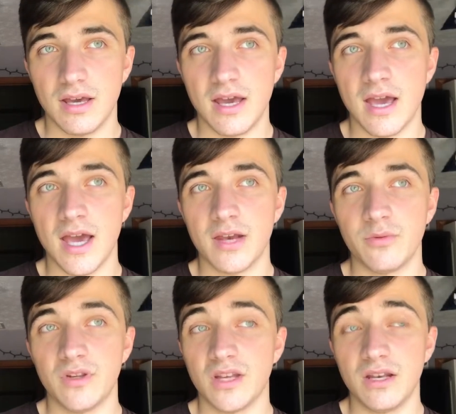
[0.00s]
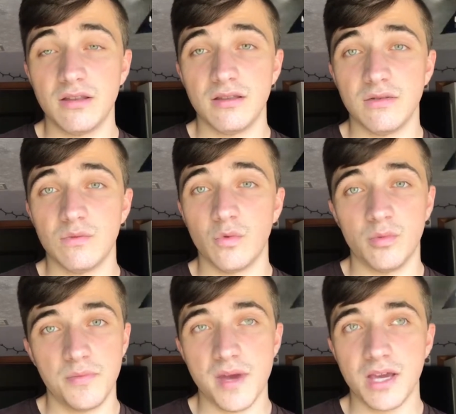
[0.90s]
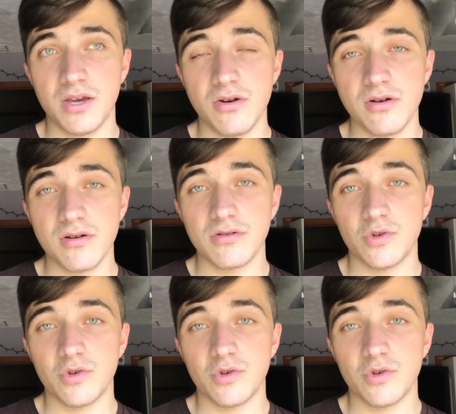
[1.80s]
and we said, we'll meet back here,